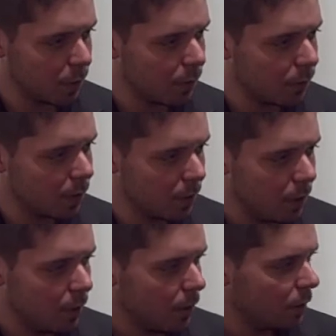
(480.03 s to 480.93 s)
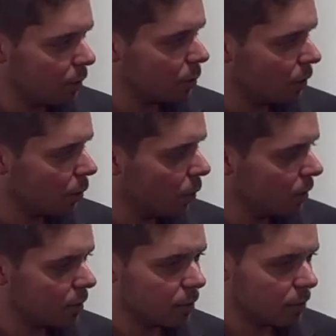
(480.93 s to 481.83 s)
part of it, you're not sure
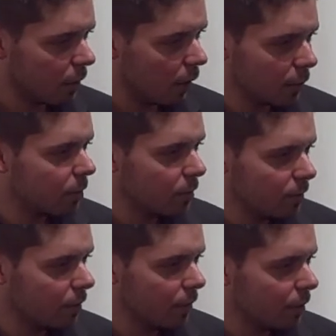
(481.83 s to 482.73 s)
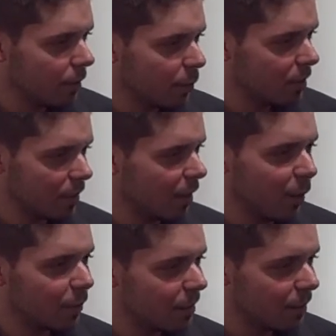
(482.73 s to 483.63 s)
what's art, what's not
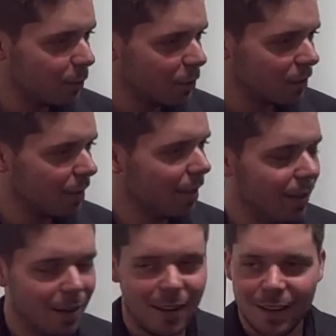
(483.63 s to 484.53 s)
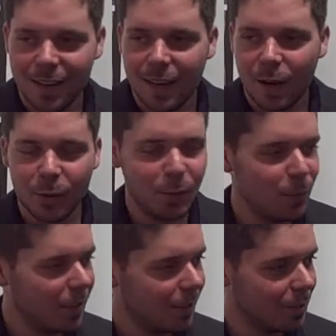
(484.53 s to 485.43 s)
art, which is, how could you
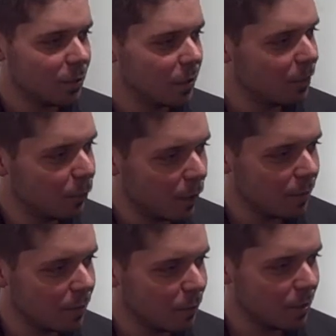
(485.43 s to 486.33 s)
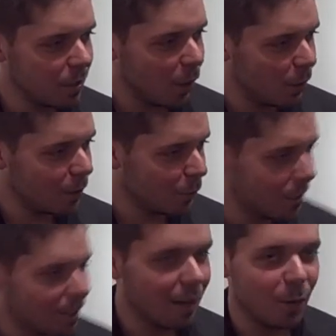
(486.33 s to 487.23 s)
be unsure of what's art,
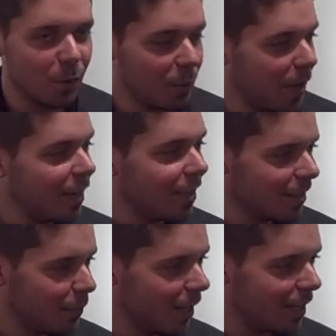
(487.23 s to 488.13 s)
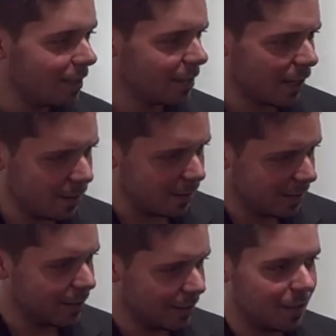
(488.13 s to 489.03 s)
what's not art with a painting? The painting is like,
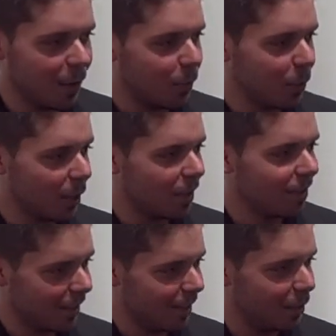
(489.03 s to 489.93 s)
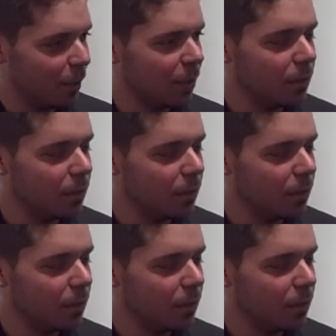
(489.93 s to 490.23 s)
this is art here,